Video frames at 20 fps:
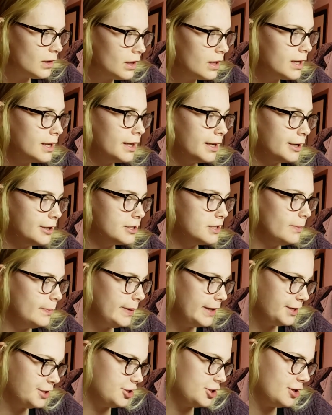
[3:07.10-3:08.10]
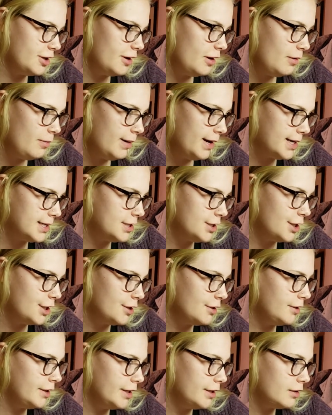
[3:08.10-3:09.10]
And here's a picture of
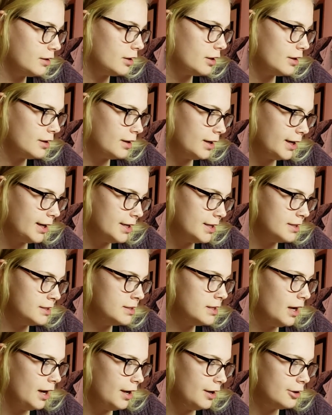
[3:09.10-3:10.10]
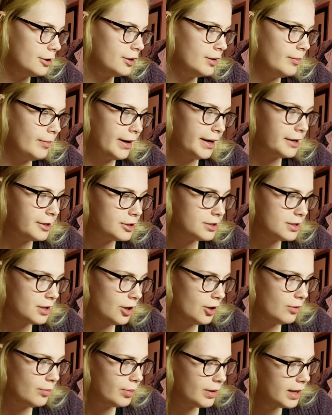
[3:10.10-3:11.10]
bacterial endocarditis under the
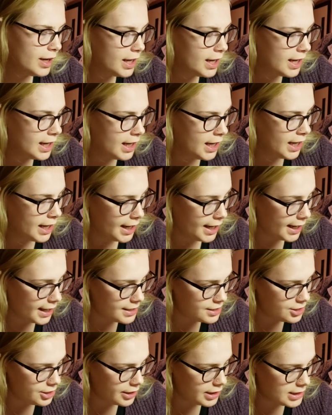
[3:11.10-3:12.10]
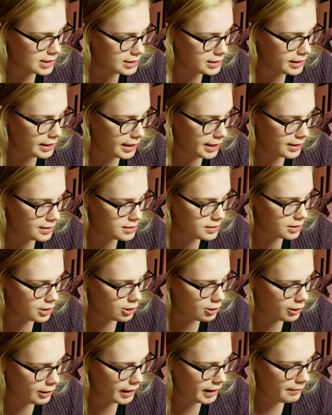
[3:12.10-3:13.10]
microscope. And as you can see, it's
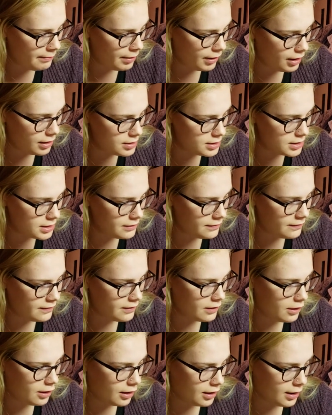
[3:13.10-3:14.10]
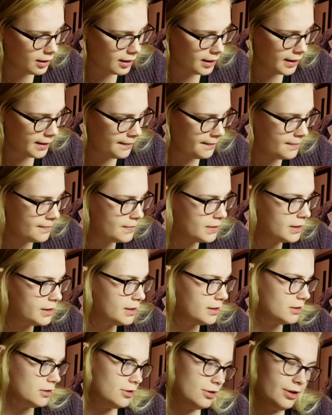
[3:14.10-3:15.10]
gram-positive cocci.
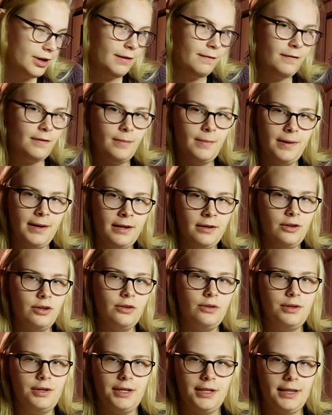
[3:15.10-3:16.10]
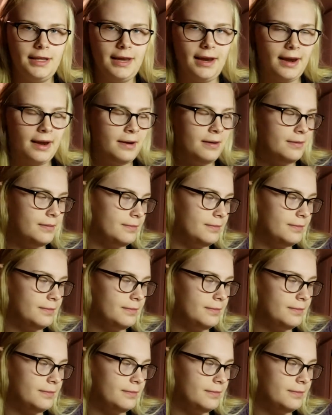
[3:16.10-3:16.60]
So I'll give you a minute to look at that.